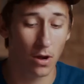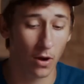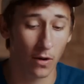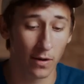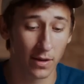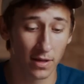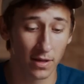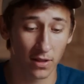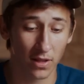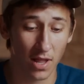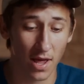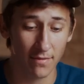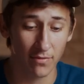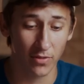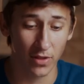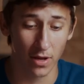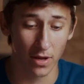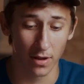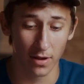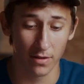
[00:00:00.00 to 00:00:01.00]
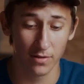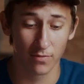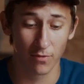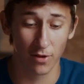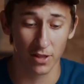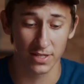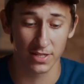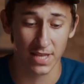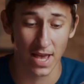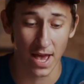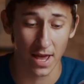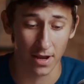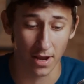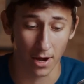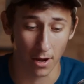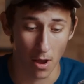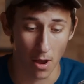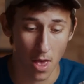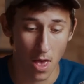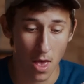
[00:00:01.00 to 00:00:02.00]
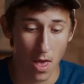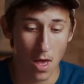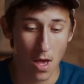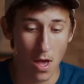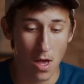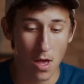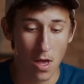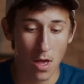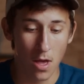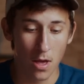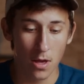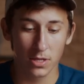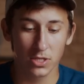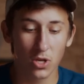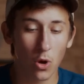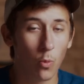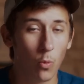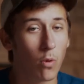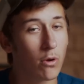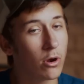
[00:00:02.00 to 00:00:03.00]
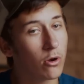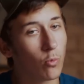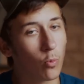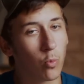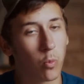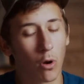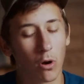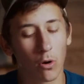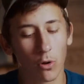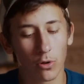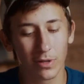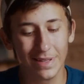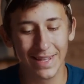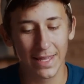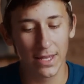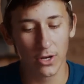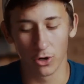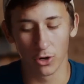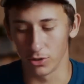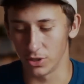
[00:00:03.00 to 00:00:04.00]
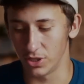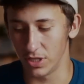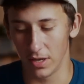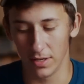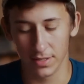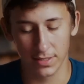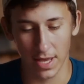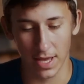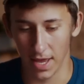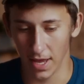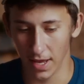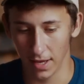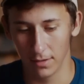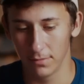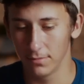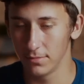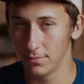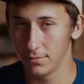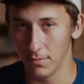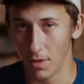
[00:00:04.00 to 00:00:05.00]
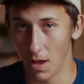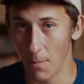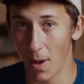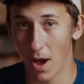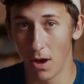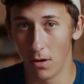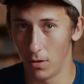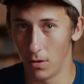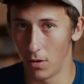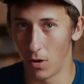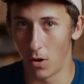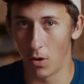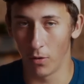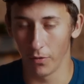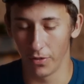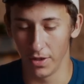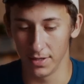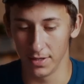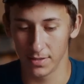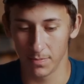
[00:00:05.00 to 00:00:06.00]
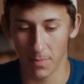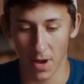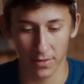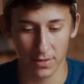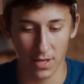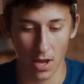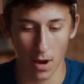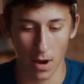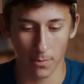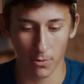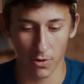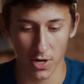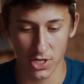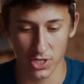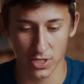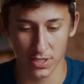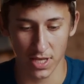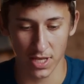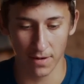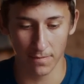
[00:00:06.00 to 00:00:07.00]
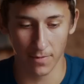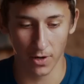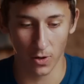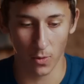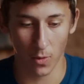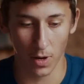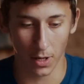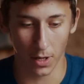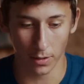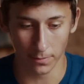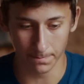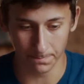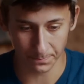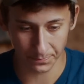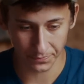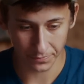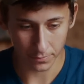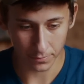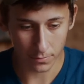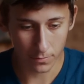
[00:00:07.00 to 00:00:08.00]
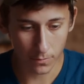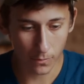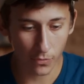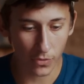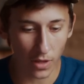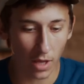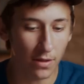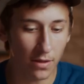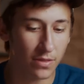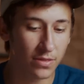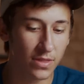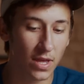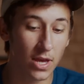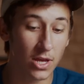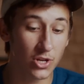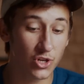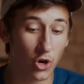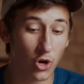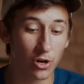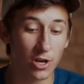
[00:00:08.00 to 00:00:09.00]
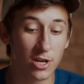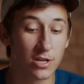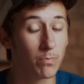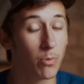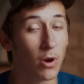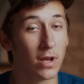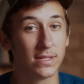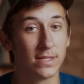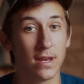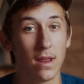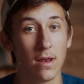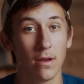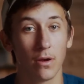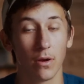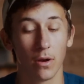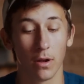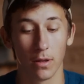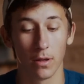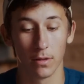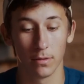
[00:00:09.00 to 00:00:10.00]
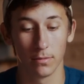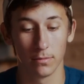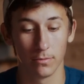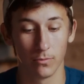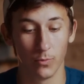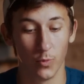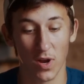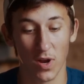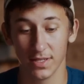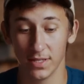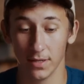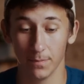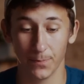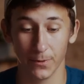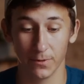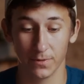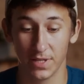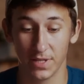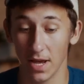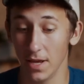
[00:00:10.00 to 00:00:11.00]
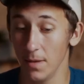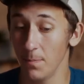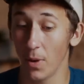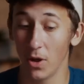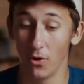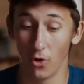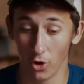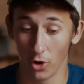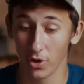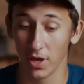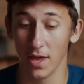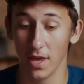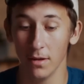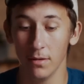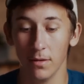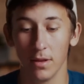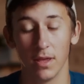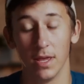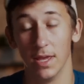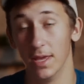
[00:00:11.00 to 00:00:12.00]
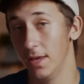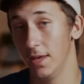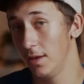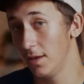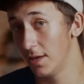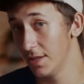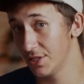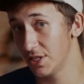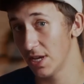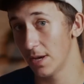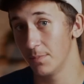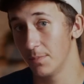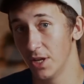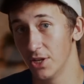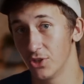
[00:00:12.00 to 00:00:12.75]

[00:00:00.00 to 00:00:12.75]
earning a livelihood. It's really sad here. So what are world leaders saying about all this, about the operations that have been going on? The Turkish president, Recep Tayyip Erdogan, he condemned